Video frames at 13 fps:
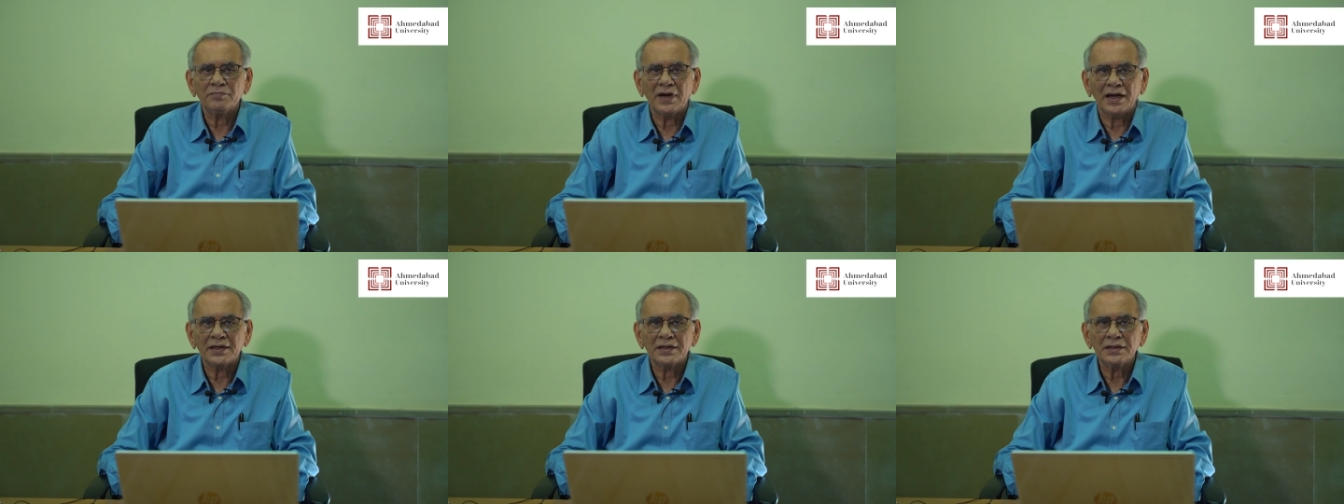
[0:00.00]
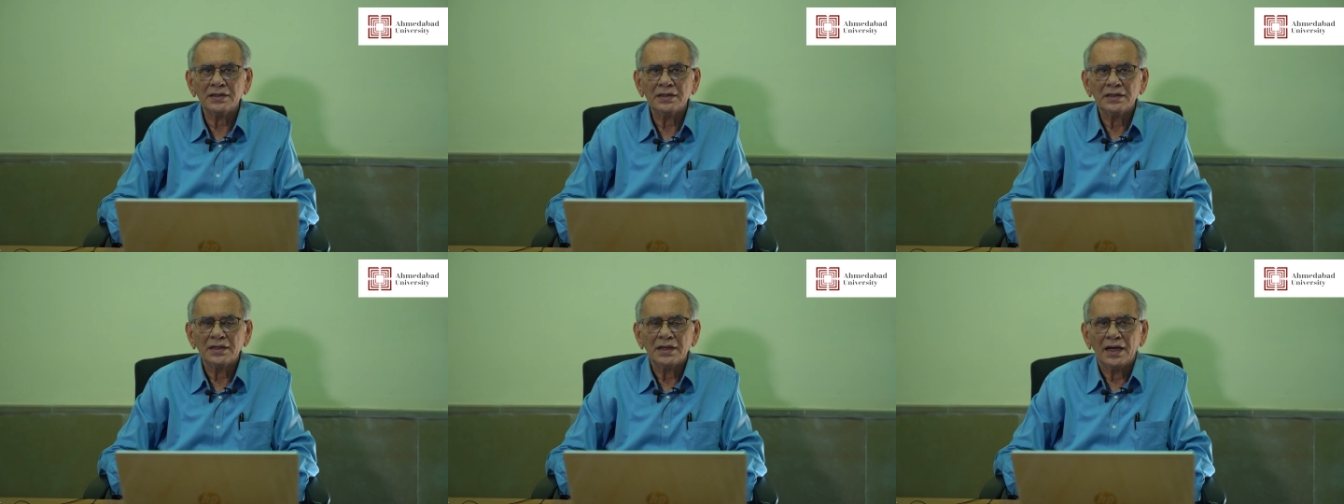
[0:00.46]
manner
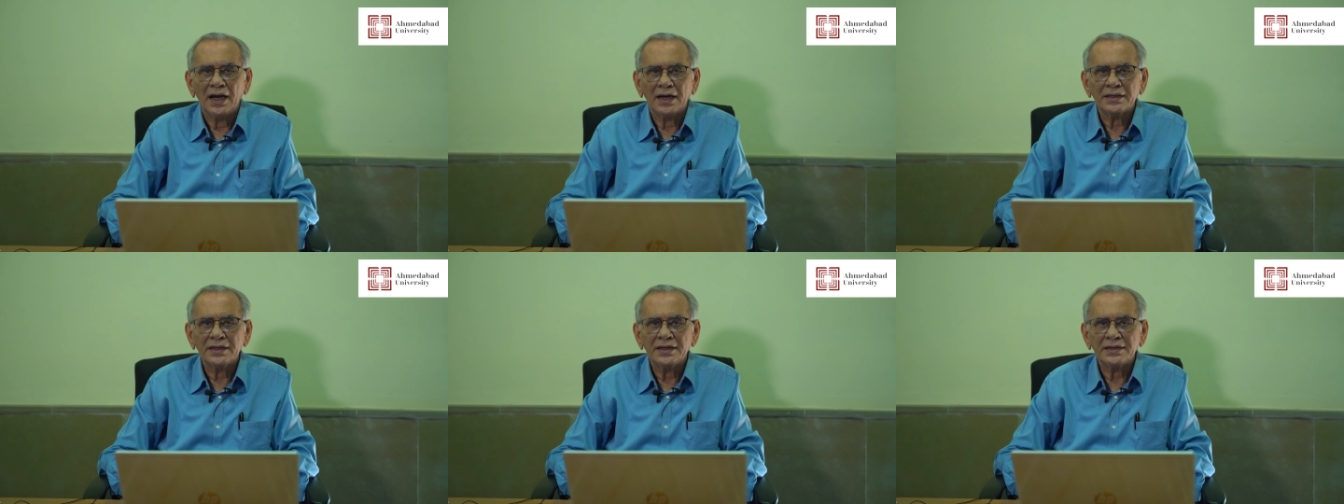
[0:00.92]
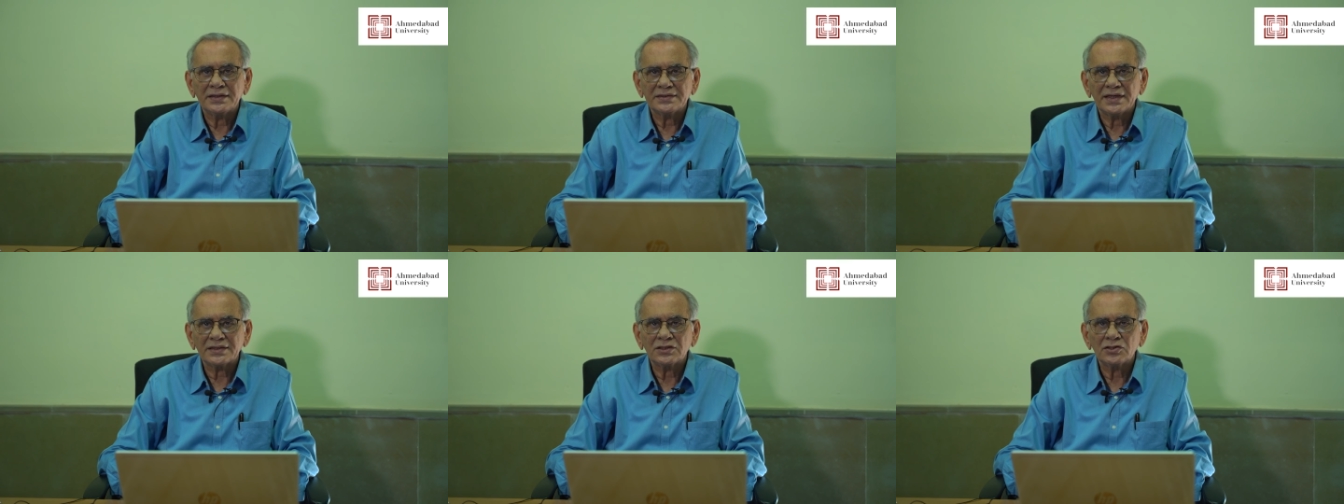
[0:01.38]
at the
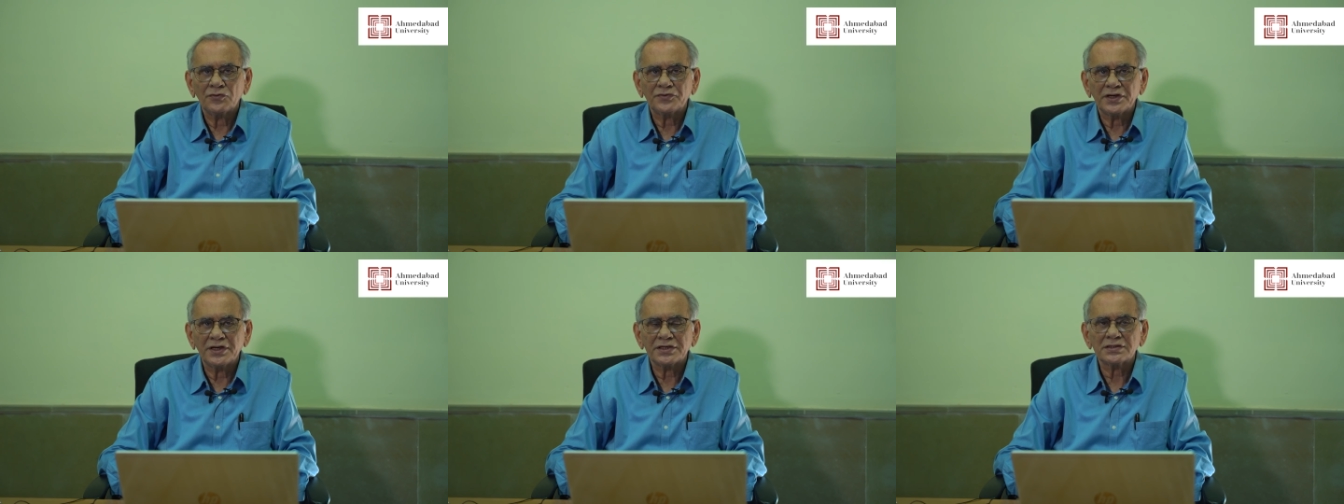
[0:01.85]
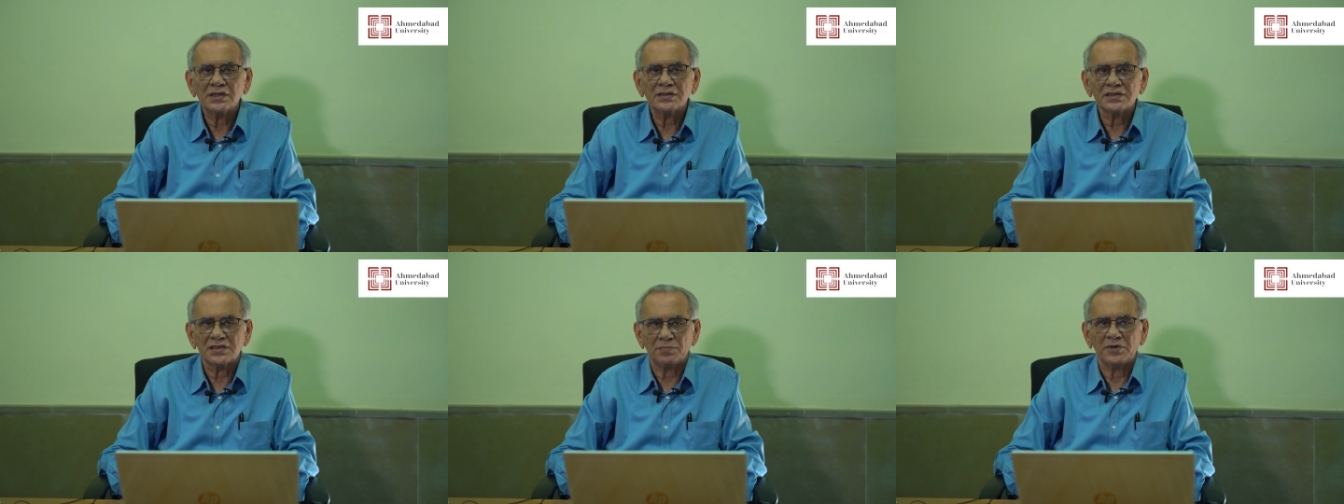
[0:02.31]
intersection of traditional
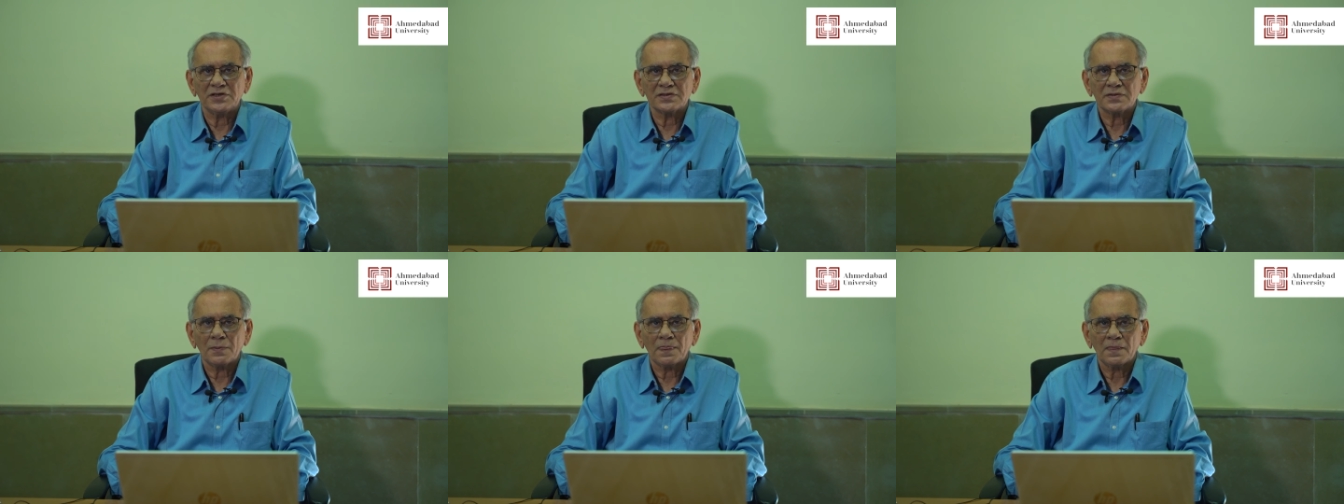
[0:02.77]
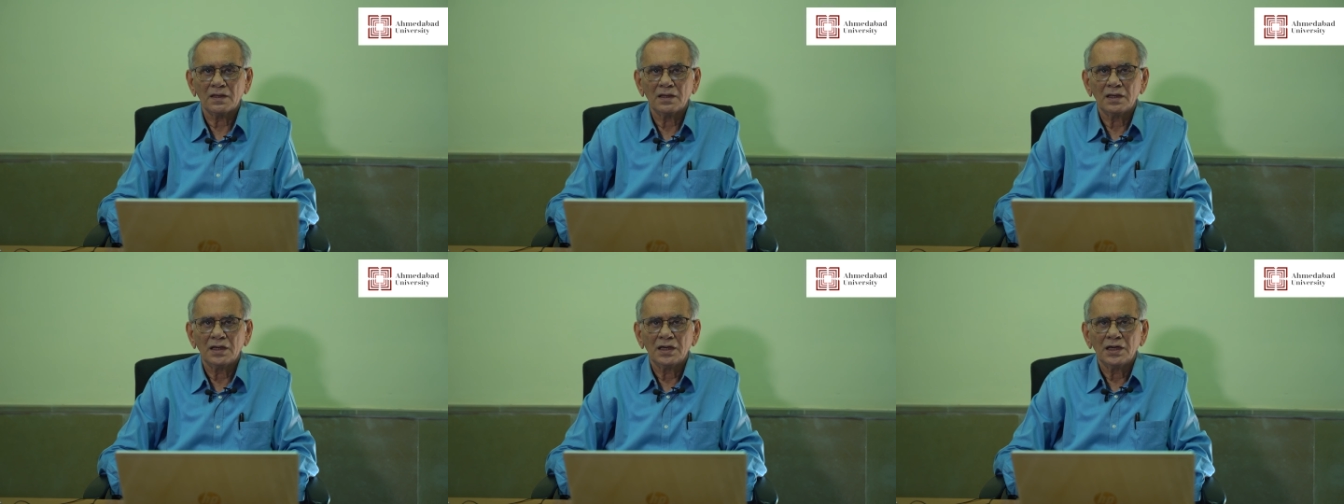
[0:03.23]
disciplines.
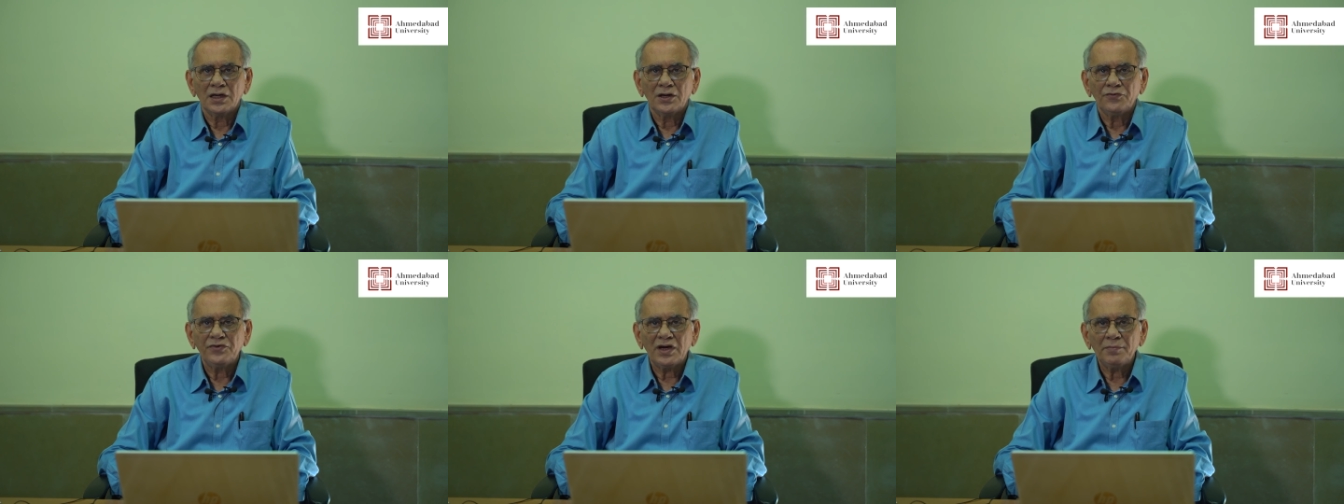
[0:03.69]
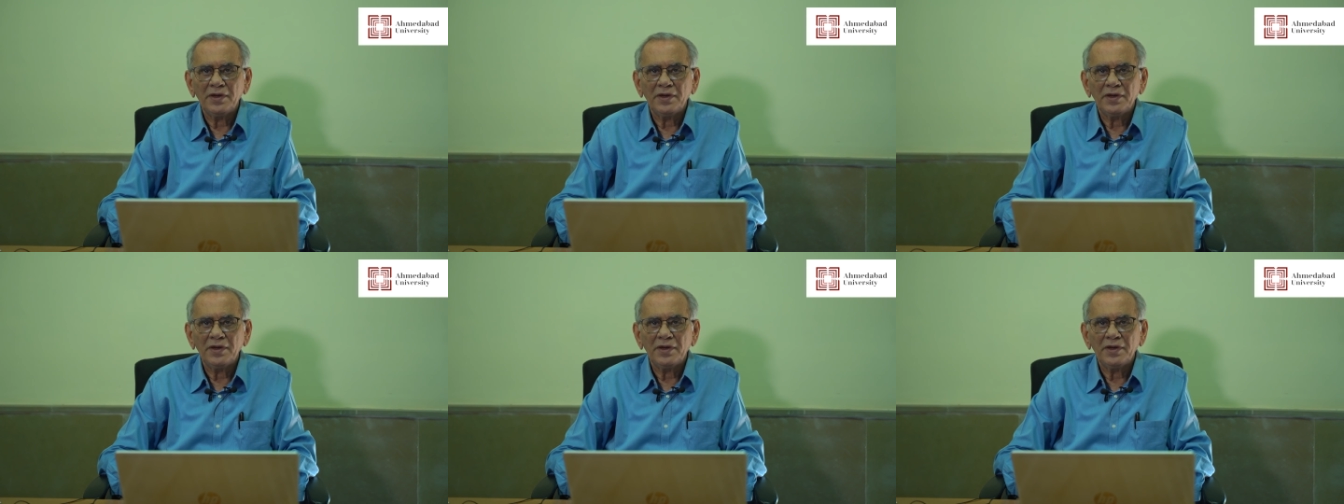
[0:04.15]
We are